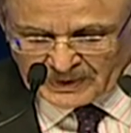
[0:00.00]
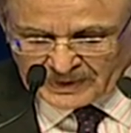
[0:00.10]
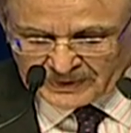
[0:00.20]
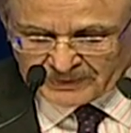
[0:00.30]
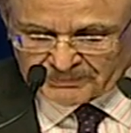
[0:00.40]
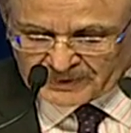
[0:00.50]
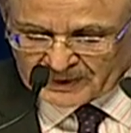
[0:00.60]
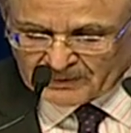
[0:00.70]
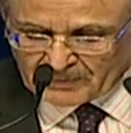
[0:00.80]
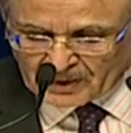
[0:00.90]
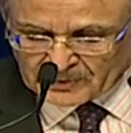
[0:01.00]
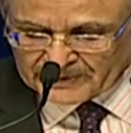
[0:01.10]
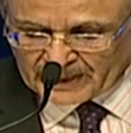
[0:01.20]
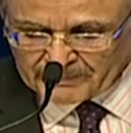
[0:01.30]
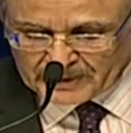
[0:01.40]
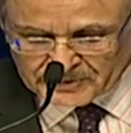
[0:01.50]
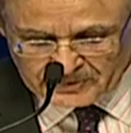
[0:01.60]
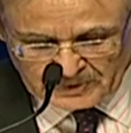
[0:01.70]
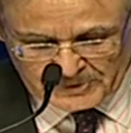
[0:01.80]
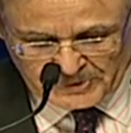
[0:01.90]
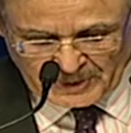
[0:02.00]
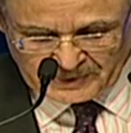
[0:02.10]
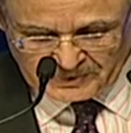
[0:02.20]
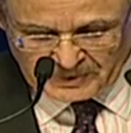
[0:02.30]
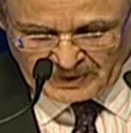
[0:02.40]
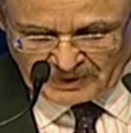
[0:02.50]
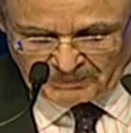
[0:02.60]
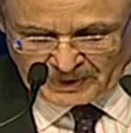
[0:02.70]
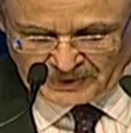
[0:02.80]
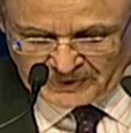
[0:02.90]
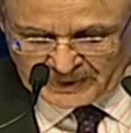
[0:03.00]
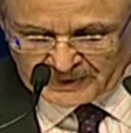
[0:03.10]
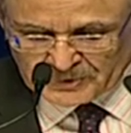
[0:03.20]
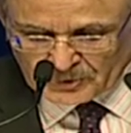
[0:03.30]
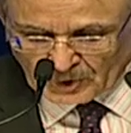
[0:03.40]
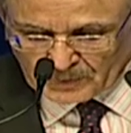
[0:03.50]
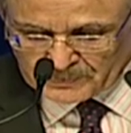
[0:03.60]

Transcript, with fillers: can bring about dimensional change by creating jobs,